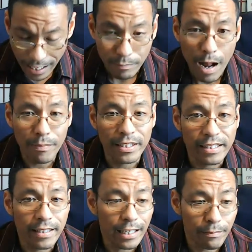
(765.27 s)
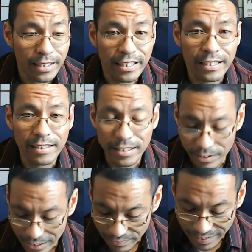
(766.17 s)
property, like money,
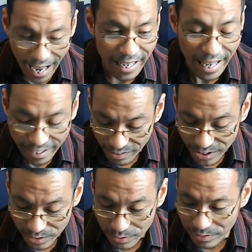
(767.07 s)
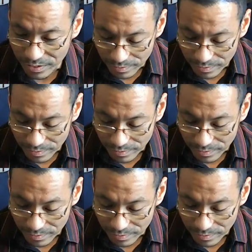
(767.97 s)
and also